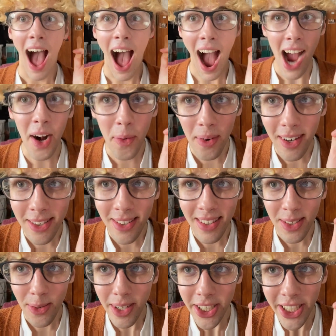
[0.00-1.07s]
I don't want to do
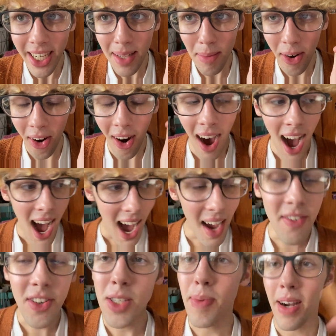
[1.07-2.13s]
this question anymore.
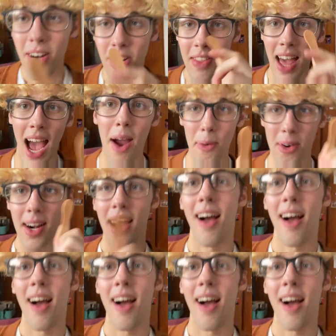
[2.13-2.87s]
I've just spent another hour and a